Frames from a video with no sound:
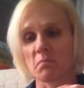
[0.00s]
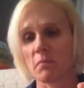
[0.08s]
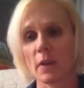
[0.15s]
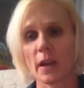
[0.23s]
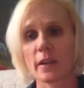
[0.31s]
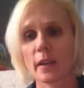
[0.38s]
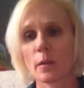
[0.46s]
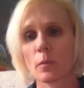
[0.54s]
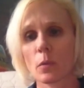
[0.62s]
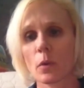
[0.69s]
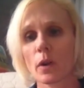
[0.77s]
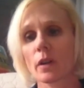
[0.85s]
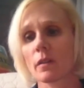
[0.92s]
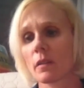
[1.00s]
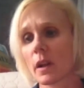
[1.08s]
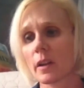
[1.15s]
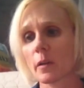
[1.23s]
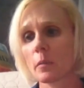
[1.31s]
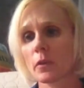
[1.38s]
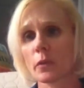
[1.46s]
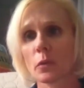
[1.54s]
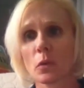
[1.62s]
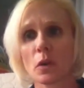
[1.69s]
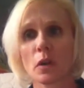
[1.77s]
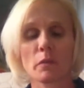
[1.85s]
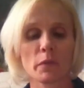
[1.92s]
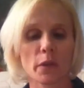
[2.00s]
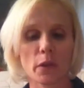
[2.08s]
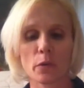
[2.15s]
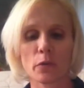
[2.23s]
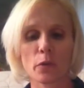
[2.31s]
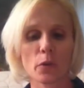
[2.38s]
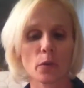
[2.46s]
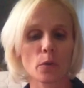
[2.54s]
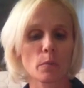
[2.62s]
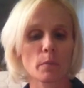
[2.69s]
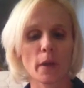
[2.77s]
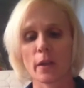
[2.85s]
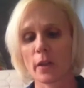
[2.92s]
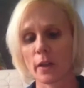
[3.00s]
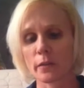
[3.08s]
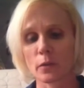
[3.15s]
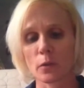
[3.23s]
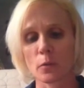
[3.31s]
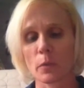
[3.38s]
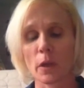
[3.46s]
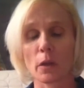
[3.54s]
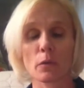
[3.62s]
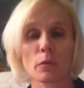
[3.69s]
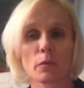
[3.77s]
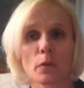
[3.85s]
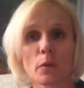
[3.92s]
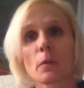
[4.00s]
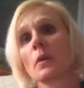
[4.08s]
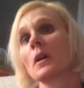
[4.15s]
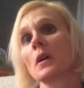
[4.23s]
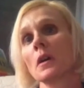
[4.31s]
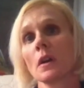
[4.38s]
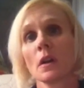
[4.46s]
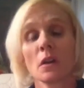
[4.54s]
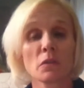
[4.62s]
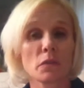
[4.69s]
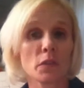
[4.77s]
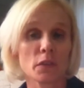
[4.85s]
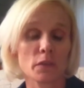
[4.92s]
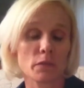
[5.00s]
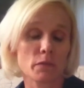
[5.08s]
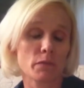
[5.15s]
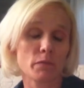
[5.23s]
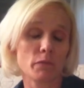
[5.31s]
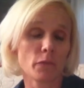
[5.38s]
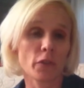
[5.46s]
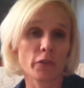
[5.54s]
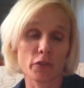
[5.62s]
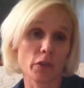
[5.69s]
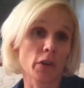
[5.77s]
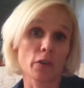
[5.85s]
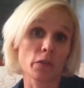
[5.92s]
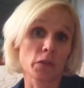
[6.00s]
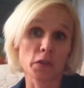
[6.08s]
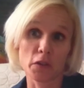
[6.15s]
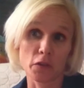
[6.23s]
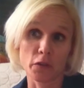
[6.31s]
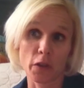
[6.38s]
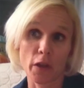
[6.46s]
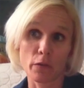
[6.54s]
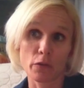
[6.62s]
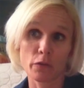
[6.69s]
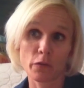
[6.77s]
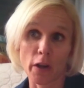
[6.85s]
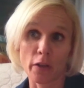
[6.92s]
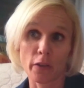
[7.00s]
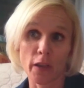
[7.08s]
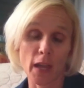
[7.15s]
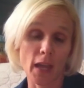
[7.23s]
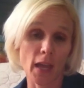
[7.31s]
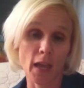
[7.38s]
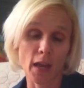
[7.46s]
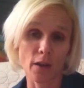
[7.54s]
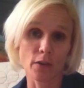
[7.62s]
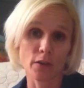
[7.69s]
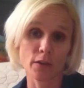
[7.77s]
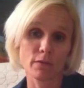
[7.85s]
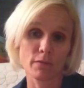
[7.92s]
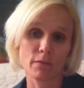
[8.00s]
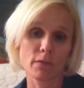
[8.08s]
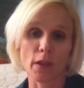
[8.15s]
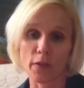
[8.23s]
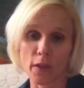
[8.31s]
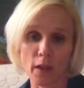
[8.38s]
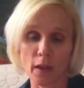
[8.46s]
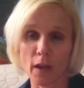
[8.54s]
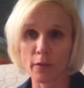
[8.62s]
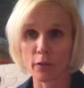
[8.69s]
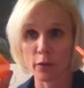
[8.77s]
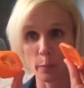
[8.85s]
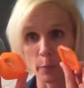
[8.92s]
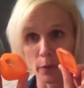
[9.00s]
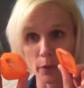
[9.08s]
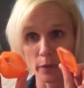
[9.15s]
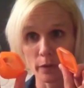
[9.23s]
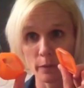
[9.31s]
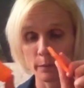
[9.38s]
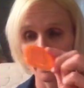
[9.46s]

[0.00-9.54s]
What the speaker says: I take them to work. I take them to school. They go through my classroom. They go through the refrigerator in the teacher's lounge, frankly, and nothing ever spills.